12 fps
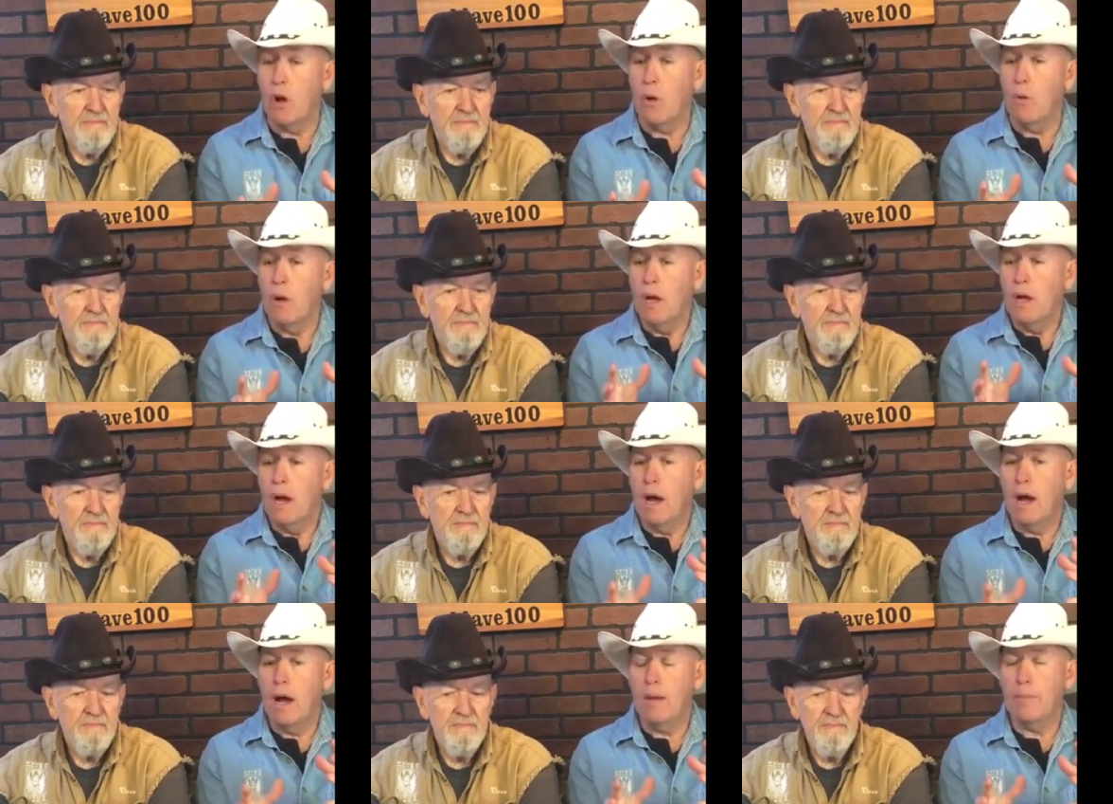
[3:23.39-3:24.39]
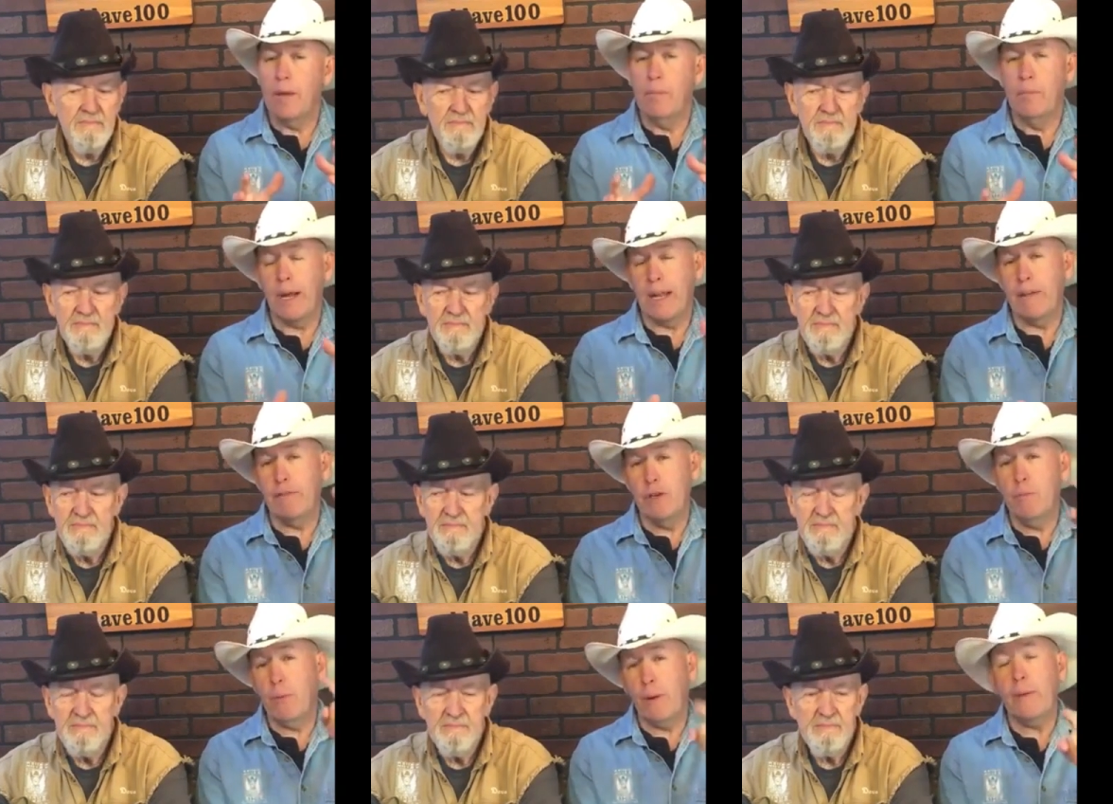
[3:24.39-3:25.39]
Speaker 1: So, um, but
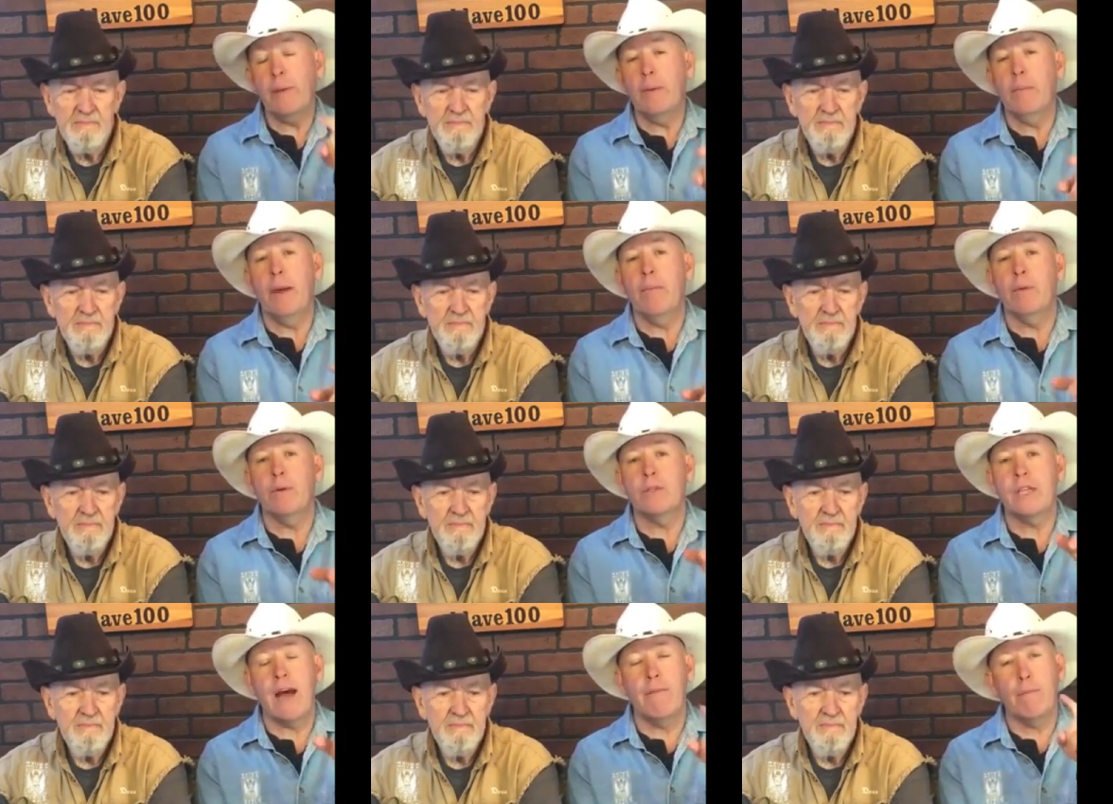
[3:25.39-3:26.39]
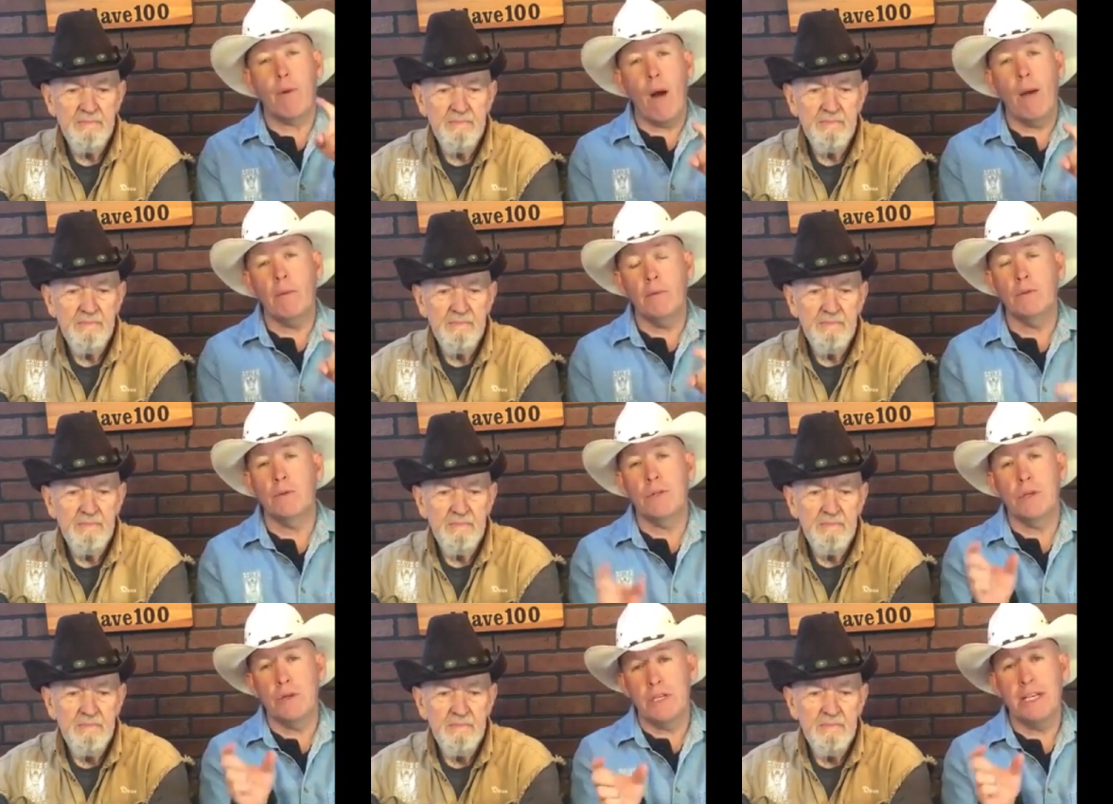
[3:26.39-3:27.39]
if you premium members have
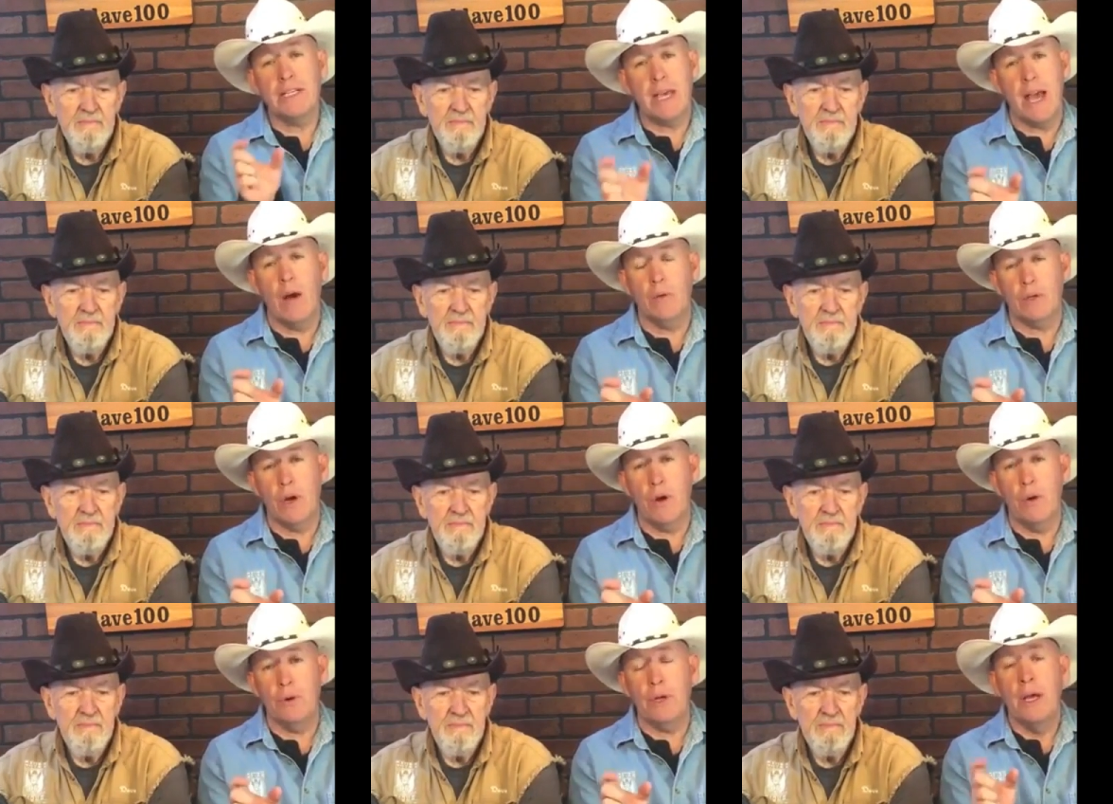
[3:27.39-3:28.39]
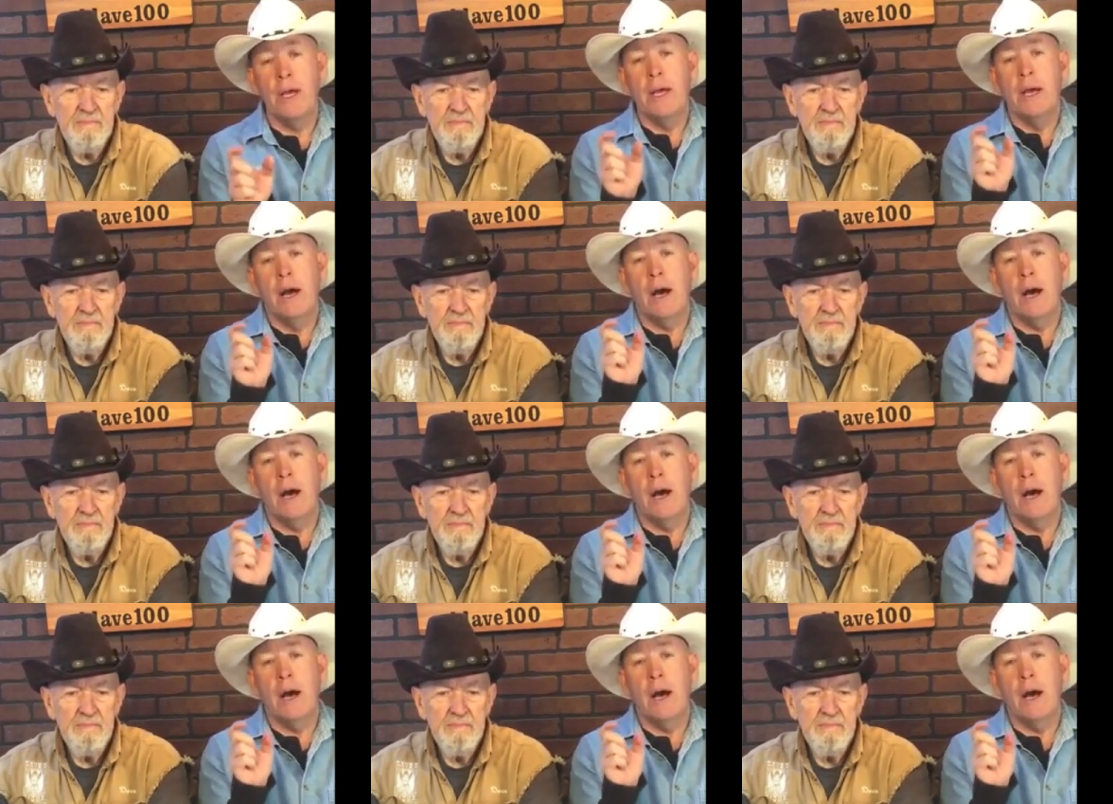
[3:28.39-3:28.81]
problems with your discount code,